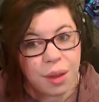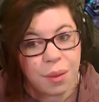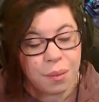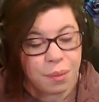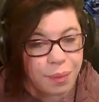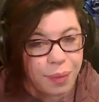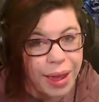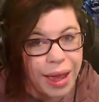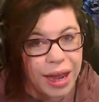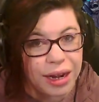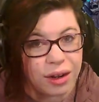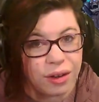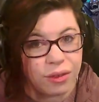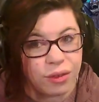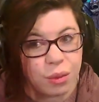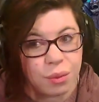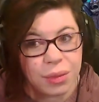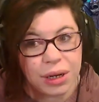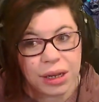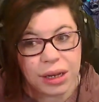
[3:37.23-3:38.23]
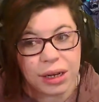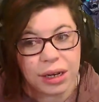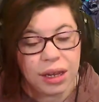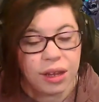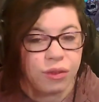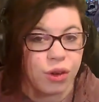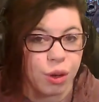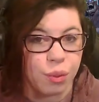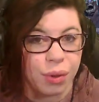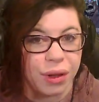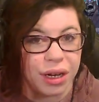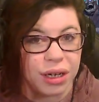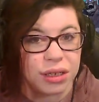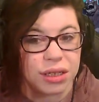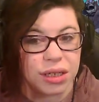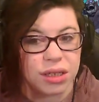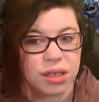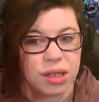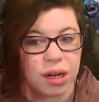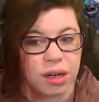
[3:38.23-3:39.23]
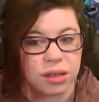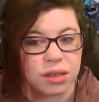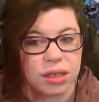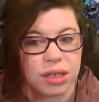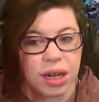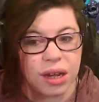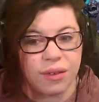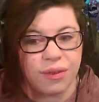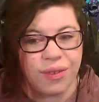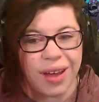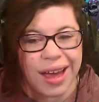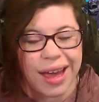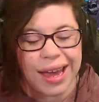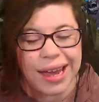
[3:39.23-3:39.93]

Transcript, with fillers: bad of a minion if you're playing discard stuff.